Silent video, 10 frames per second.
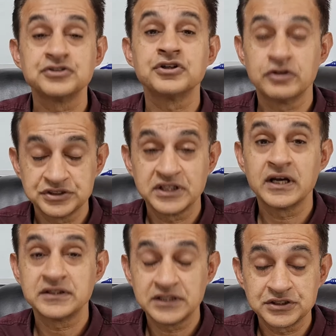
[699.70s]
like to join us
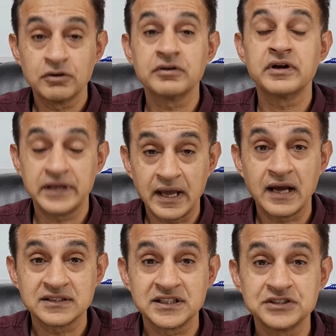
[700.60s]
in our Discord and get
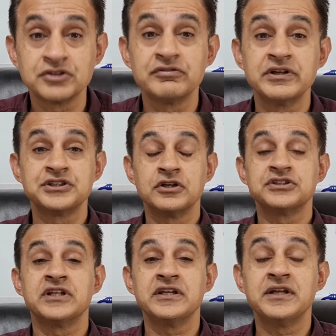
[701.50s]
access to
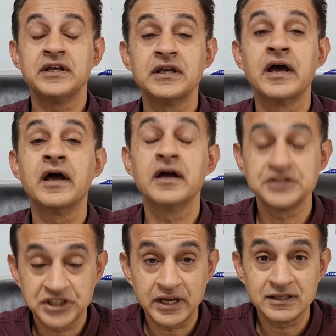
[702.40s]
Research D D,
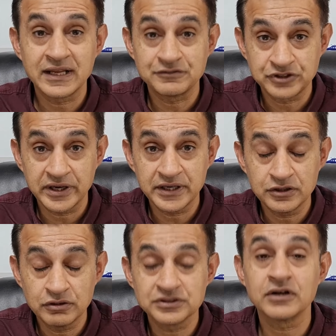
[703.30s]
uh, share live
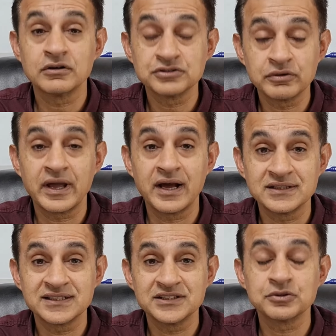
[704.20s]
trading news, and also get
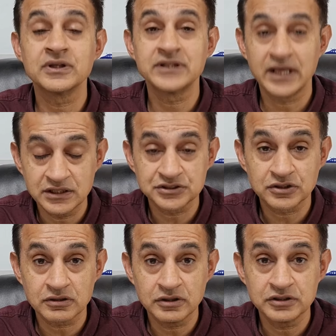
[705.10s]
access to our daily
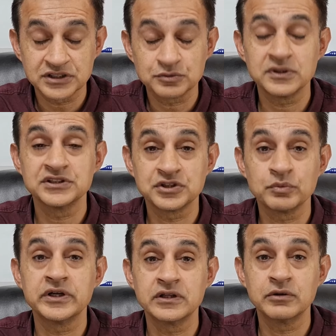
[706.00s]
stock alerts as well as
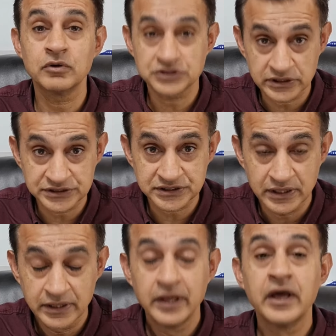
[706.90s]
the weekly watch list,
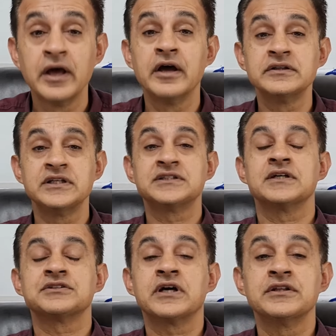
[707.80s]
uh,
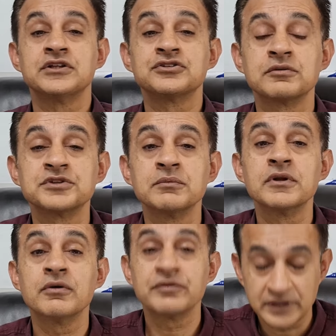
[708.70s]
details are in the description
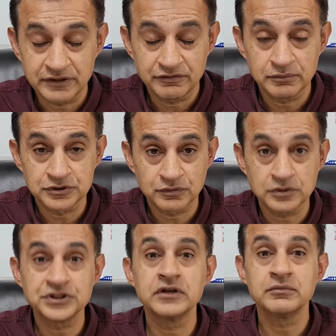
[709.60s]
below. Thank you very much for
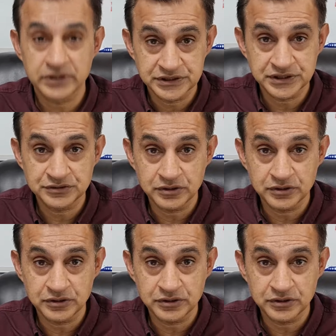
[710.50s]
watching. Please stay